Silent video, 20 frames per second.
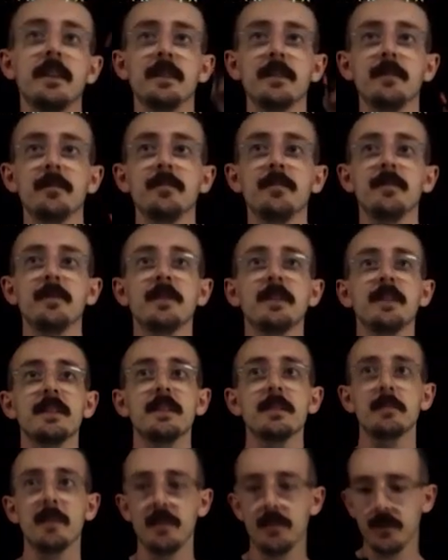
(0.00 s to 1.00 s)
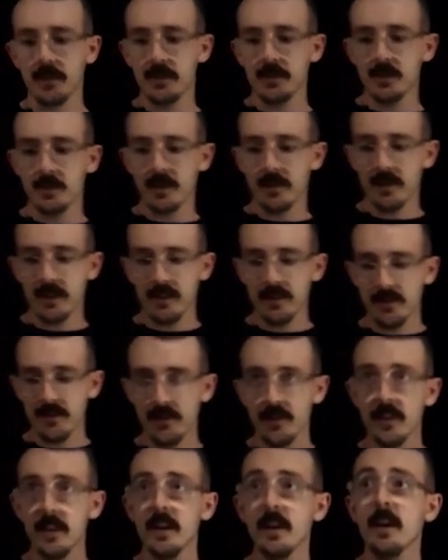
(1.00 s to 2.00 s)
nothing. So this is my first derivative.
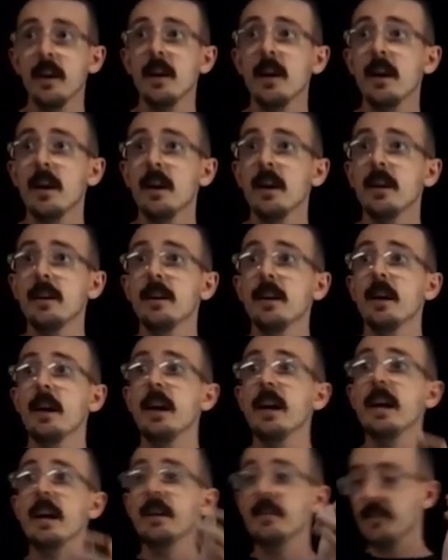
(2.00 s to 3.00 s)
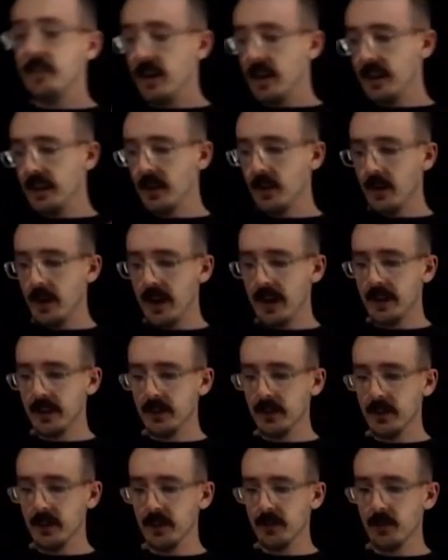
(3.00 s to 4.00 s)
If I go ahead
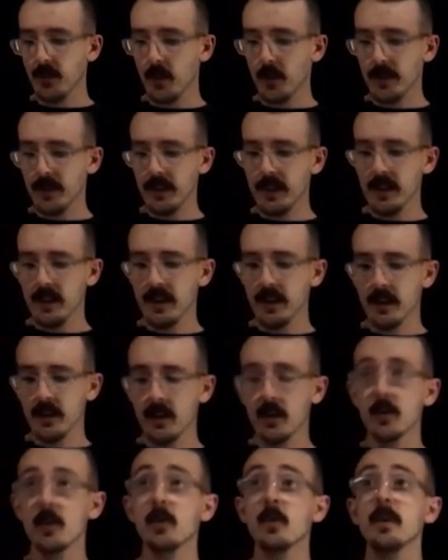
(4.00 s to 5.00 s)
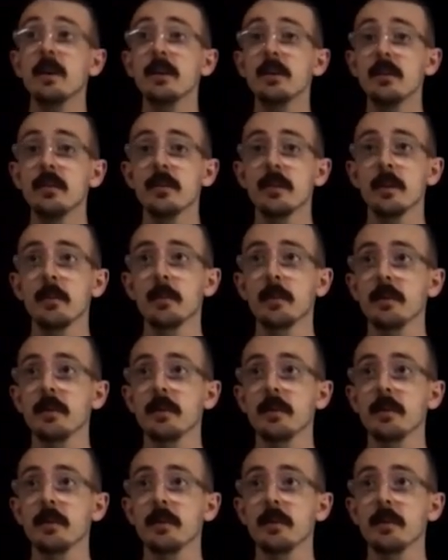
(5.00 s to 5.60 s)
and look for the critical